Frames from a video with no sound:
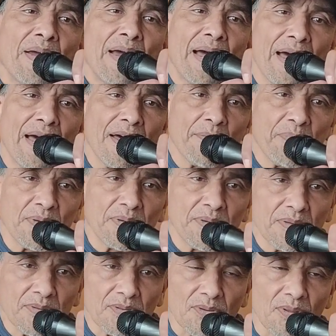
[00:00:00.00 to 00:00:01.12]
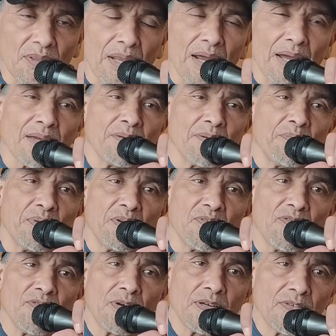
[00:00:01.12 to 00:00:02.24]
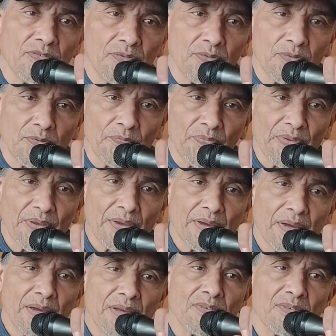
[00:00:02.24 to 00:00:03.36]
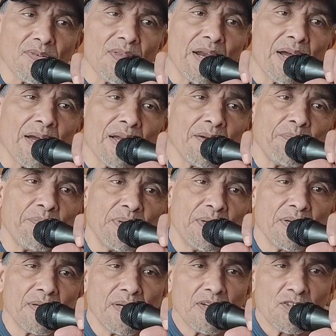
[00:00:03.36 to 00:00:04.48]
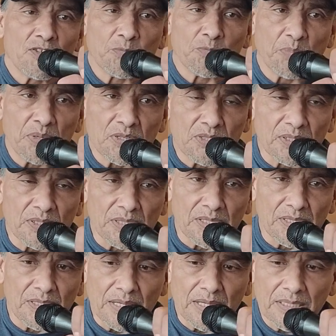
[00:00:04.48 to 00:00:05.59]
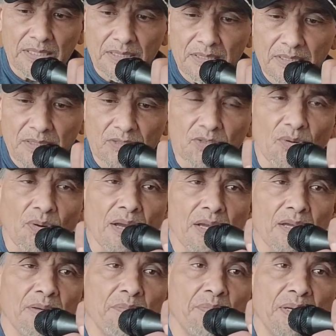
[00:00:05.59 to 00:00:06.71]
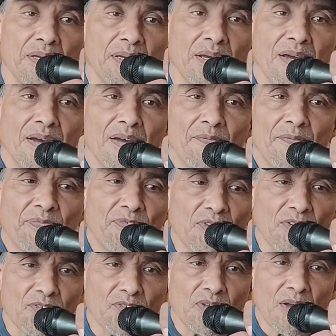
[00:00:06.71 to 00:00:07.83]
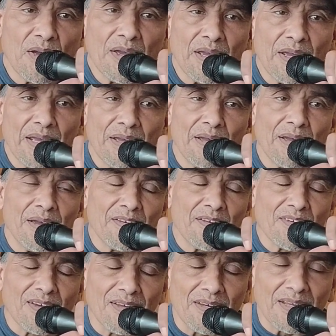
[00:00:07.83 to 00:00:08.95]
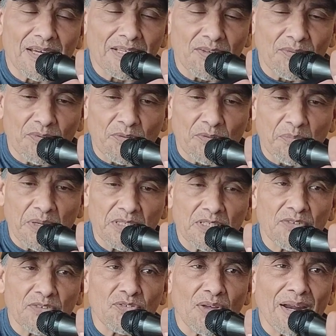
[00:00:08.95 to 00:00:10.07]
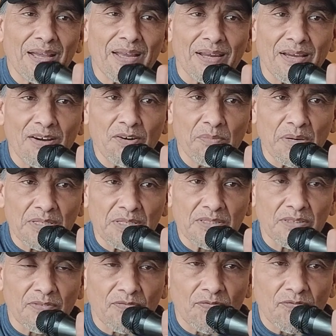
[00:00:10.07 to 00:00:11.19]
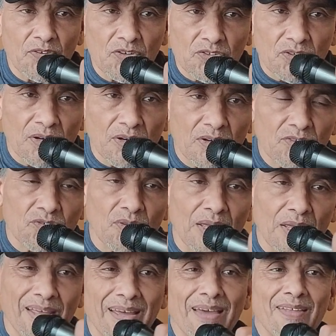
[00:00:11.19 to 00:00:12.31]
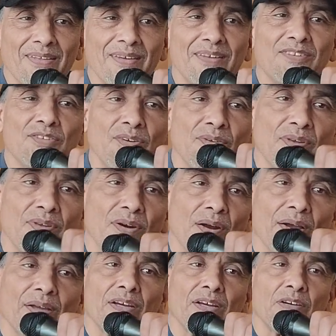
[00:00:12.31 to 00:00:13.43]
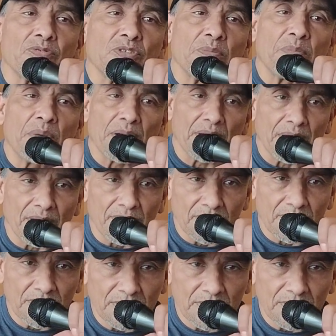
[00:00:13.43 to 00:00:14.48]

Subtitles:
happy, so that I can be faithful, so that I can be spiritually connected, so I can be just connected with myself, so that I can help myself first, God, so that in turn there I can help somebody else.